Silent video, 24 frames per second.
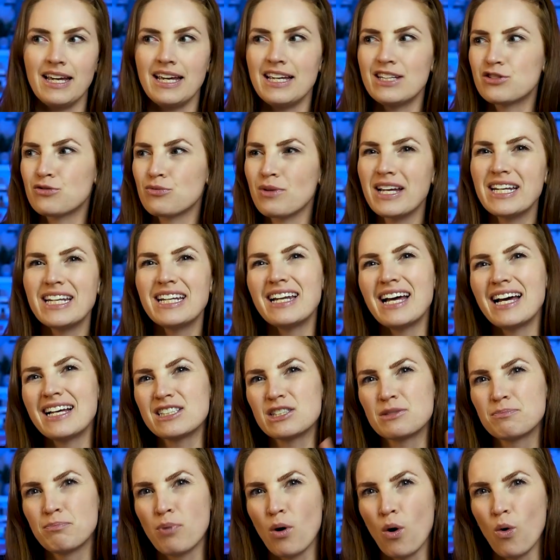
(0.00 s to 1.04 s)
It's rated
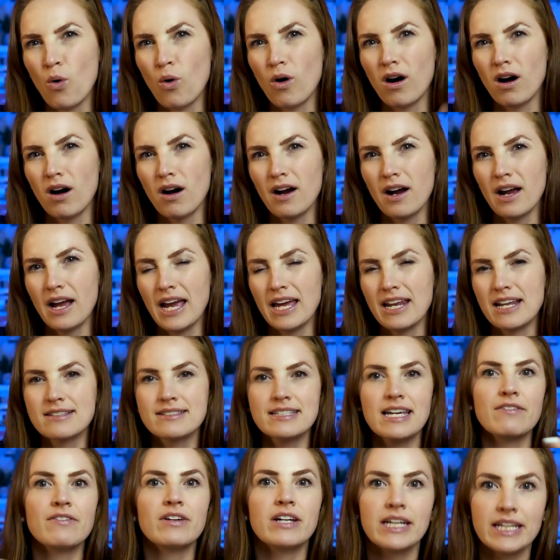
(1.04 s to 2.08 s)
as poor and it's
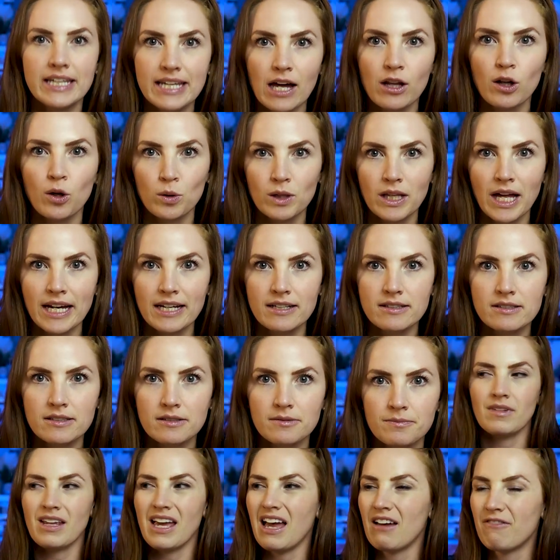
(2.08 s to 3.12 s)
given a yellow light.
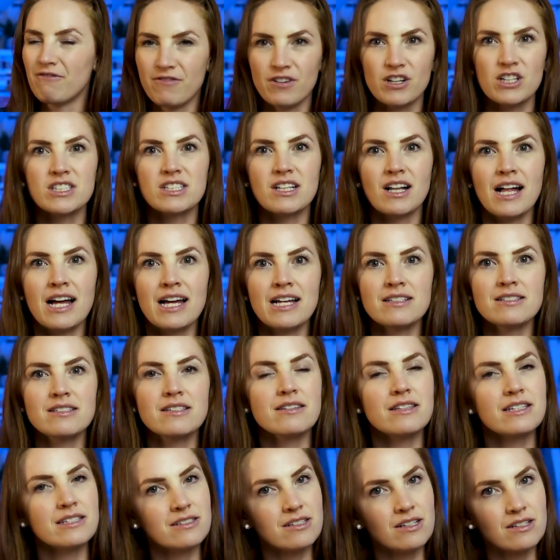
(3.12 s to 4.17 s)
At first glance,
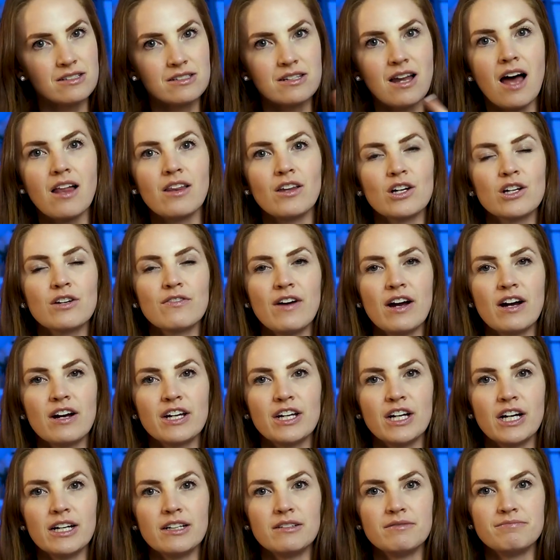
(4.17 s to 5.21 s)
this does not look very
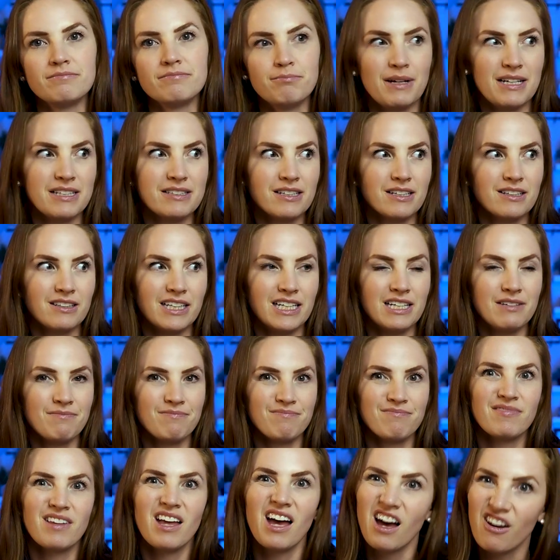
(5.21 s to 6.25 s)
good. Basically,
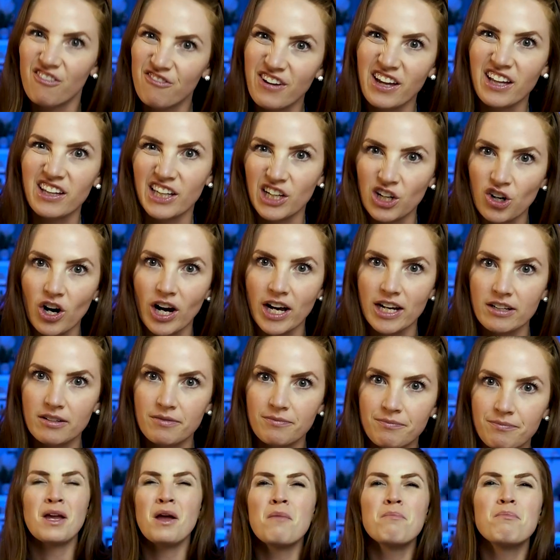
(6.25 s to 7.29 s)
a failing grade.
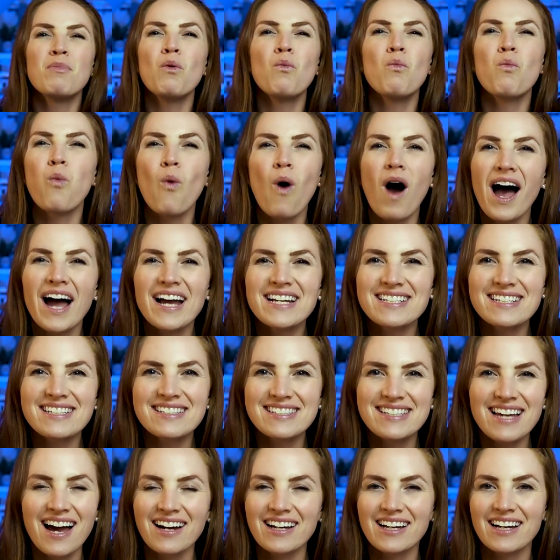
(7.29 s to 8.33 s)
But why
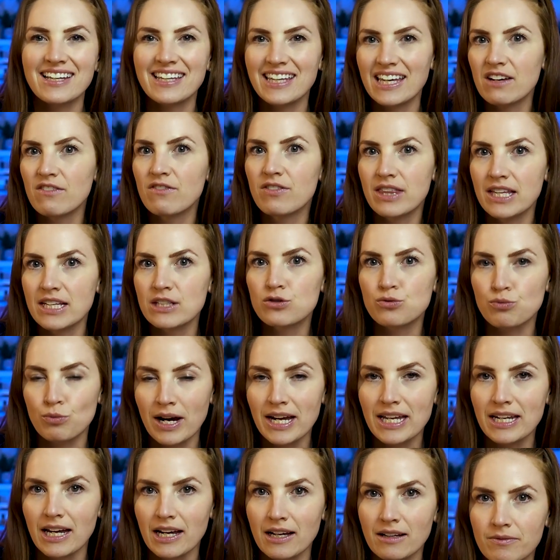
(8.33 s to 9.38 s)
does YUKA give this
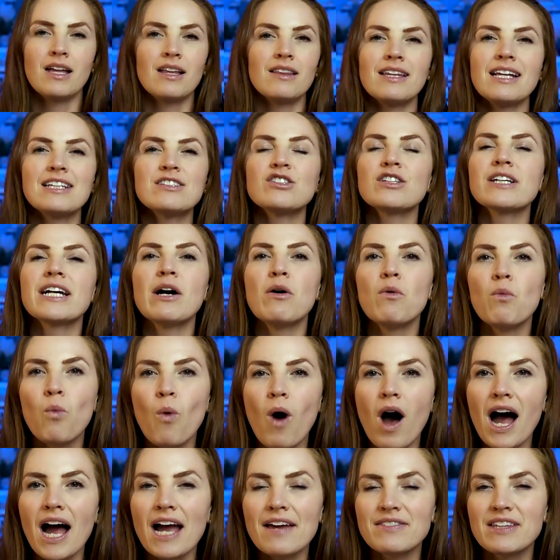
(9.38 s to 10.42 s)
rating? Let's look at
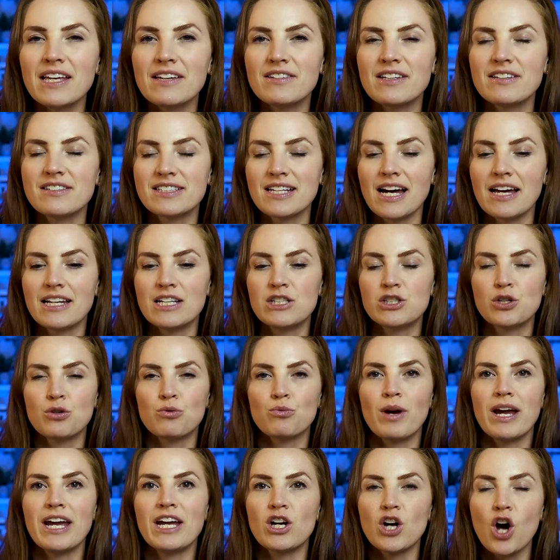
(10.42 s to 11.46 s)
why they decided to
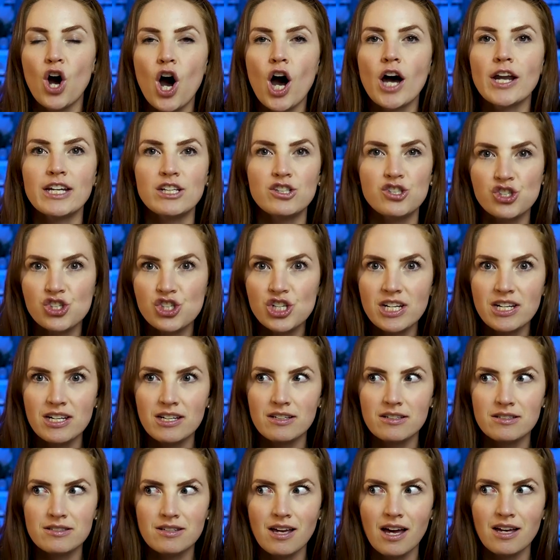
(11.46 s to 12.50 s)
rate cottage
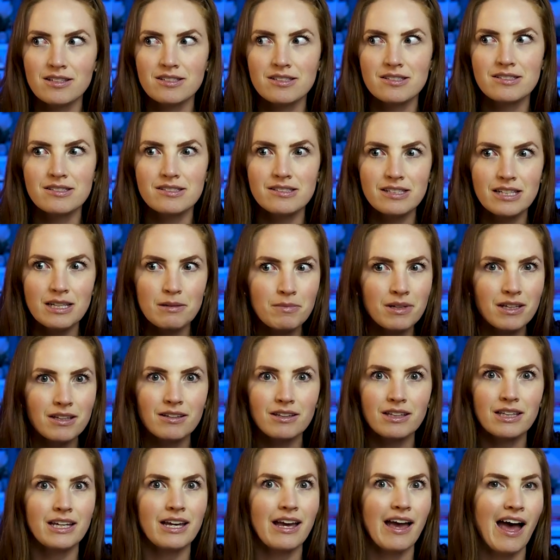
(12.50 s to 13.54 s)
cheese, a
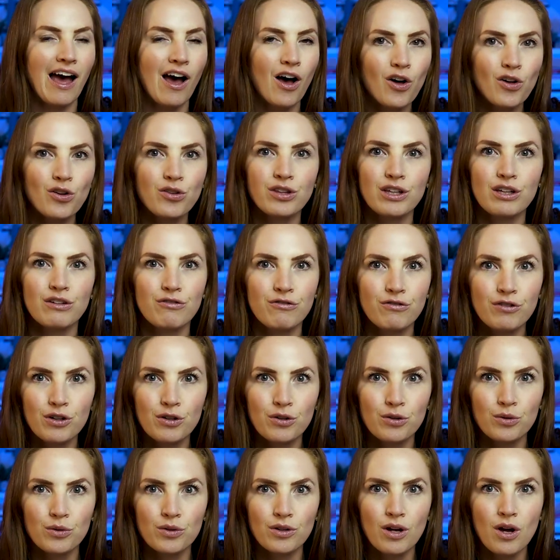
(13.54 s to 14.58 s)
seemingly healthy
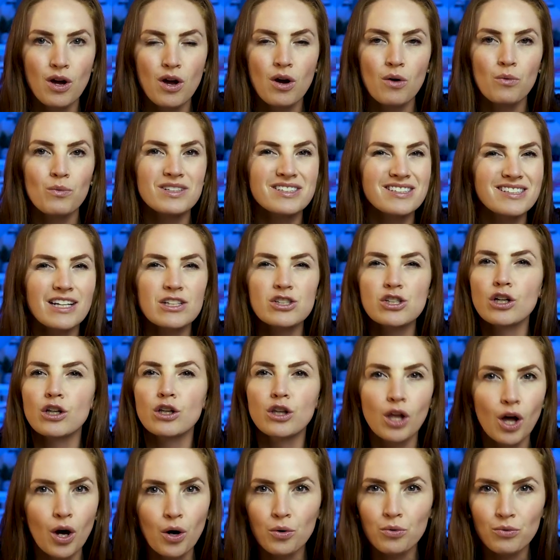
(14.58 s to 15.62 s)
food, with such a
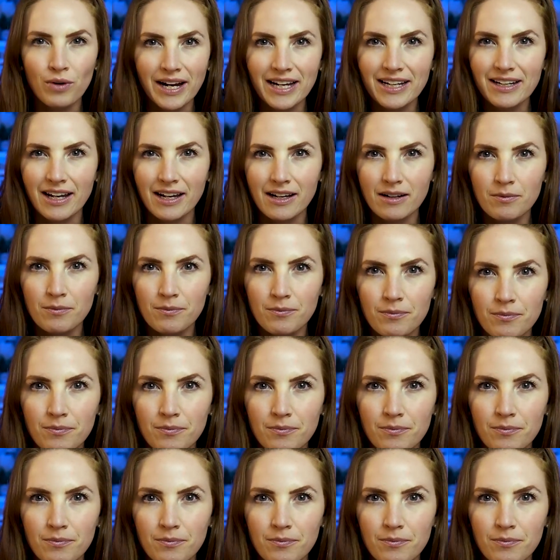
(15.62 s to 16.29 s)
low rating.